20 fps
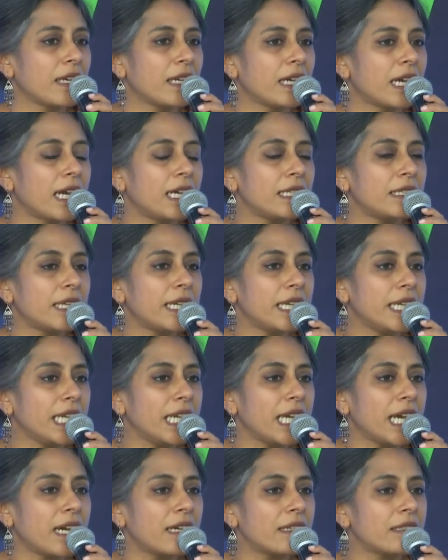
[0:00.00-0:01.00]
And
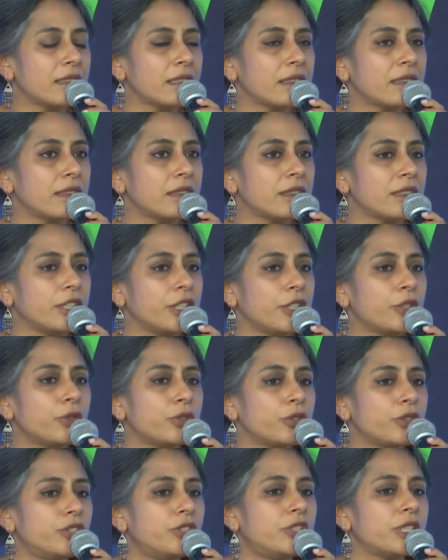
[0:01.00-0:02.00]
he has a
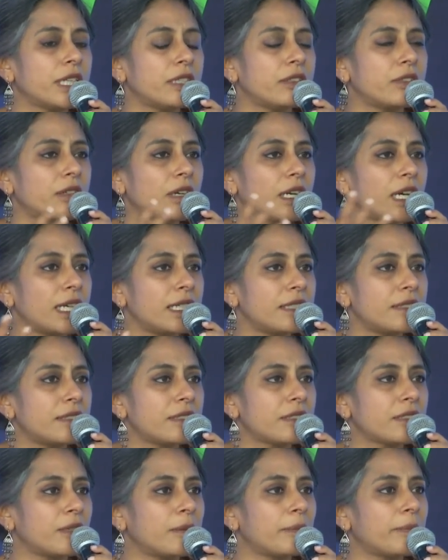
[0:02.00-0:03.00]
huge
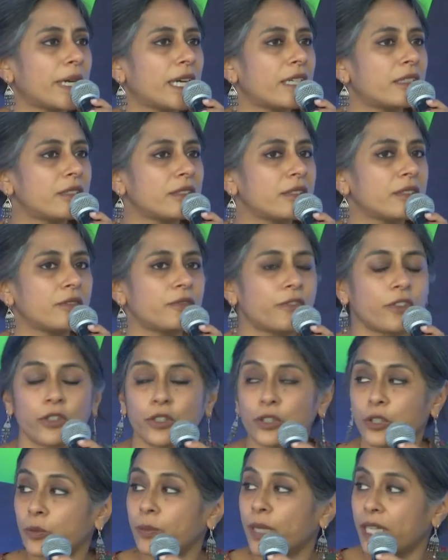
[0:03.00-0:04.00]
generalized compassion for
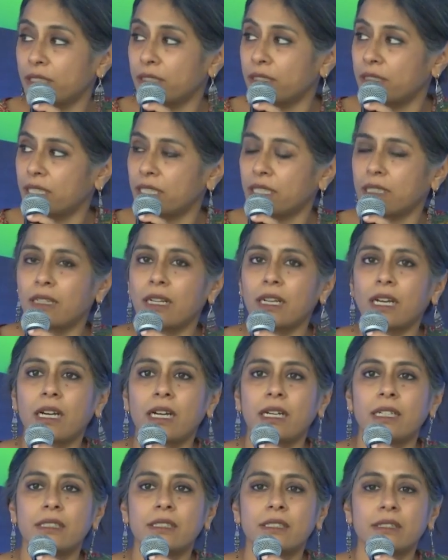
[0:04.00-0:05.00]
humanity at
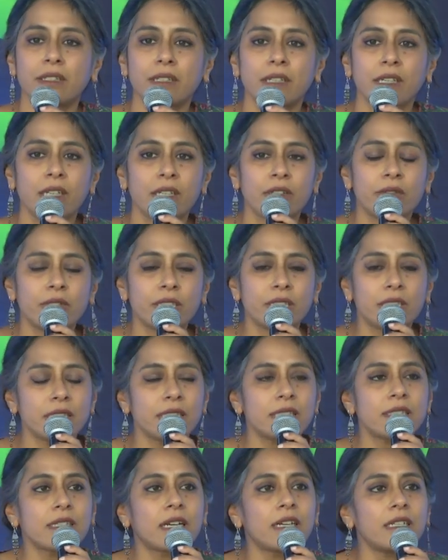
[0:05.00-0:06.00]
large which he
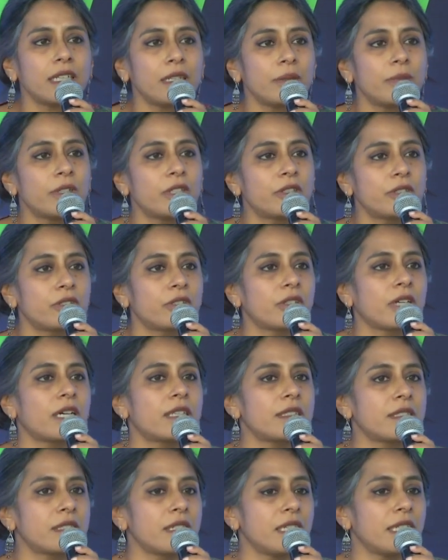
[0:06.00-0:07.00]
is unable to
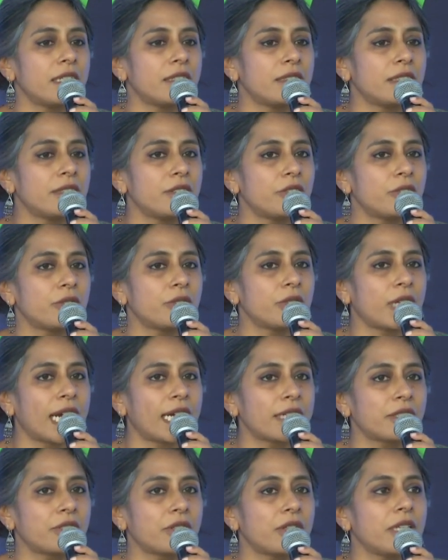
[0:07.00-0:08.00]
translate into
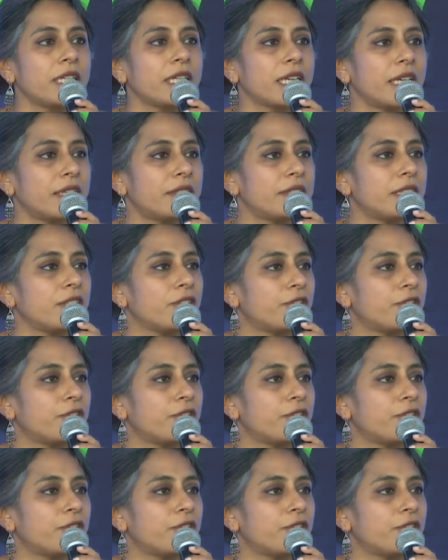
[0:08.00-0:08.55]
actually caring